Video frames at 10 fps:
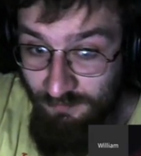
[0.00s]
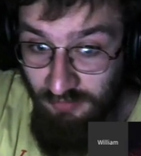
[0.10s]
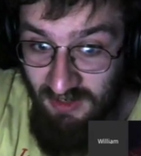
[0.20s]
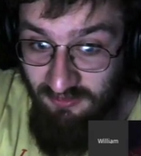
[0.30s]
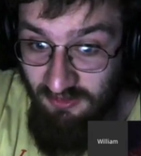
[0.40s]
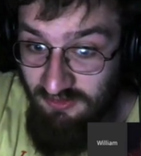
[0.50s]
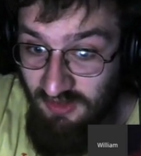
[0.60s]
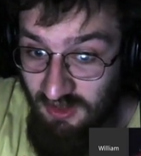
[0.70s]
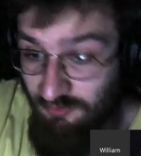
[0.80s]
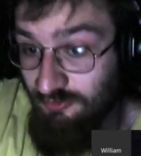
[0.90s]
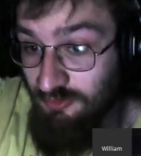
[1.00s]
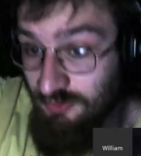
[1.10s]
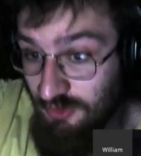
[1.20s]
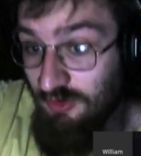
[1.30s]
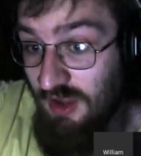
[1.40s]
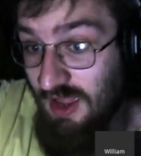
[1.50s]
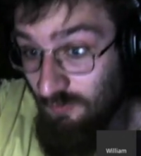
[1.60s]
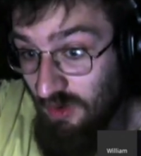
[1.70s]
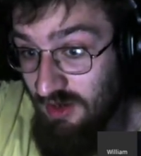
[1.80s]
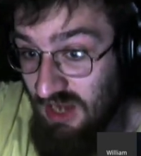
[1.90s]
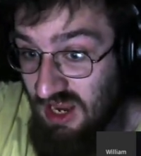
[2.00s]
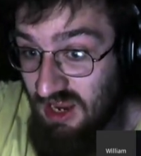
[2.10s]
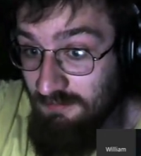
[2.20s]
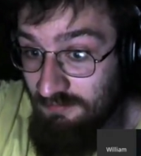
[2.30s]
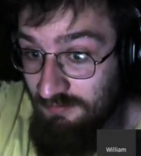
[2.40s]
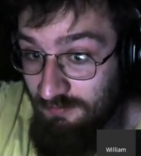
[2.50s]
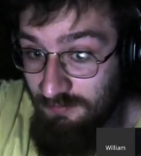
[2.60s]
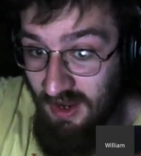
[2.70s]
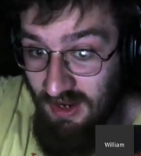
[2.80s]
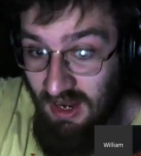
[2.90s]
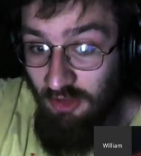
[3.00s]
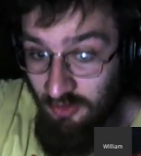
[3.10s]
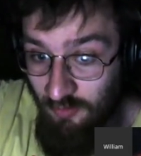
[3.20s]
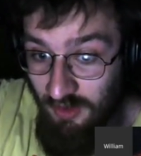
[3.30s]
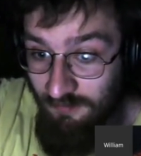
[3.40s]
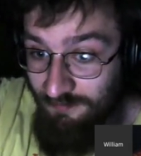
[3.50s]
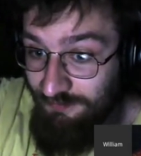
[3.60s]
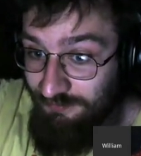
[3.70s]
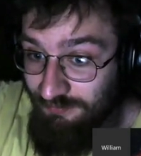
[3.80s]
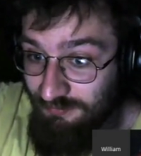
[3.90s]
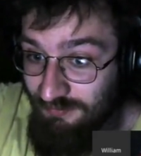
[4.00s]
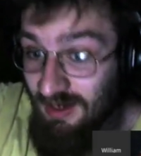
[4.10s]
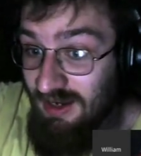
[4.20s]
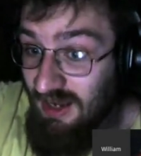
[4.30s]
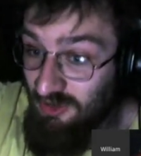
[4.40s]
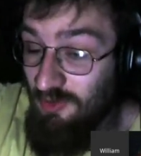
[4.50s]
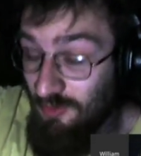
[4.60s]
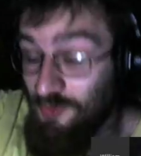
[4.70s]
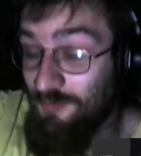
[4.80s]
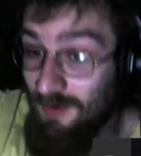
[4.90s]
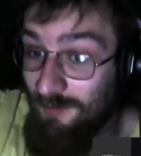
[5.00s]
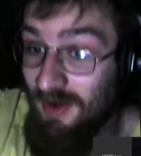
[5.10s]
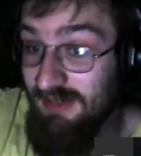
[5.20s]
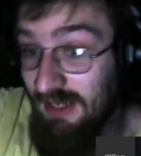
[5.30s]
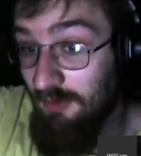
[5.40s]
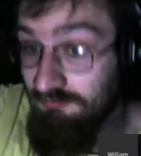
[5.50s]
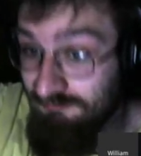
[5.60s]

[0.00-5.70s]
basically say screw you and went and made Alienware. Then Alienware was bought by Dell.